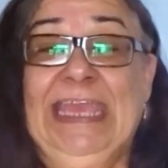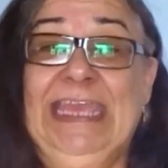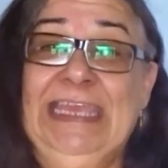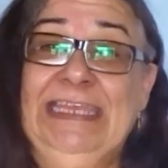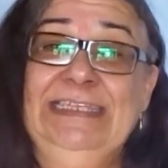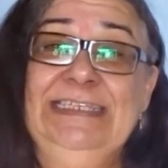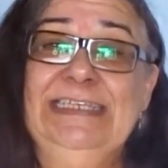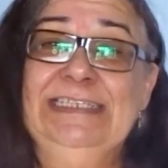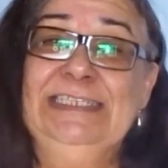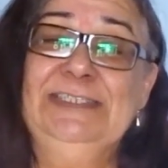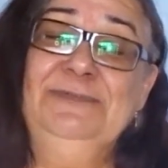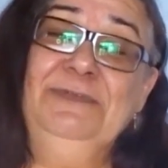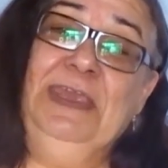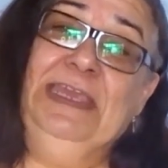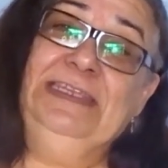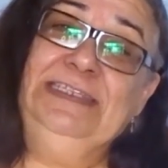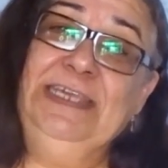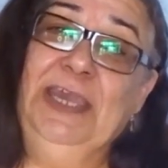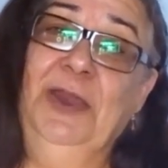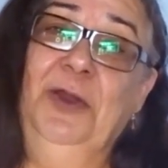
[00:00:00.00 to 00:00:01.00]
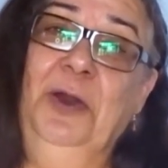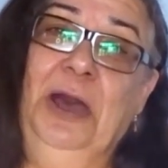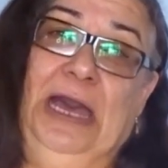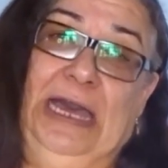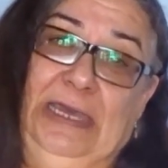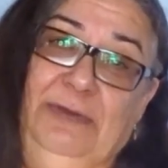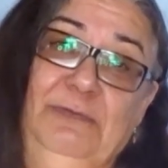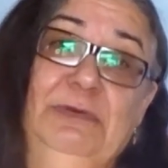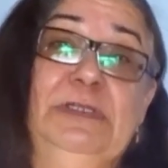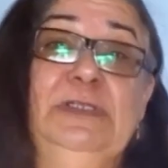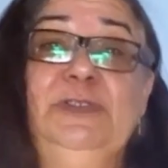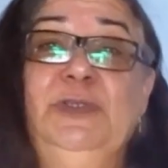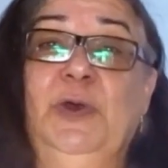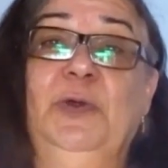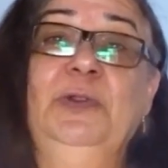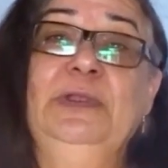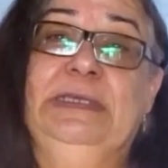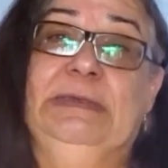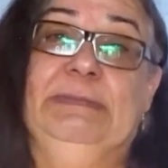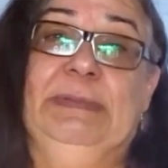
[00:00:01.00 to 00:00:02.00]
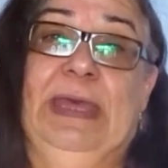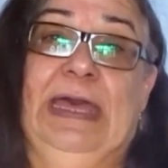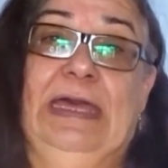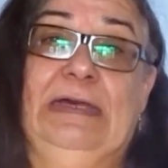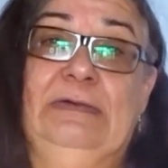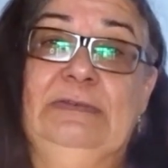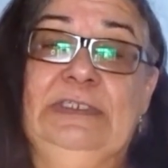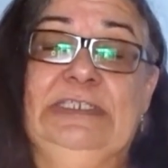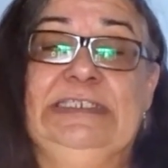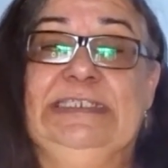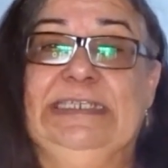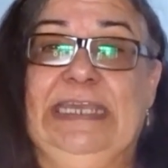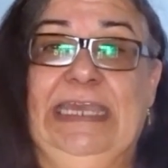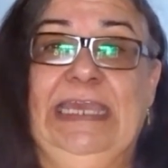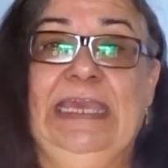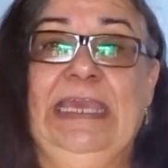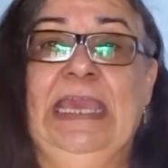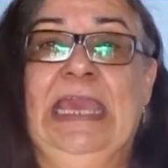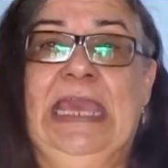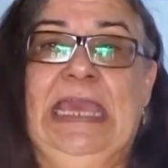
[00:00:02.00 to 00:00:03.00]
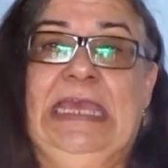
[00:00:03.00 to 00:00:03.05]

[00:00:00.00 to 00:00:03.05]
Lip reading: In this video, I will talk about the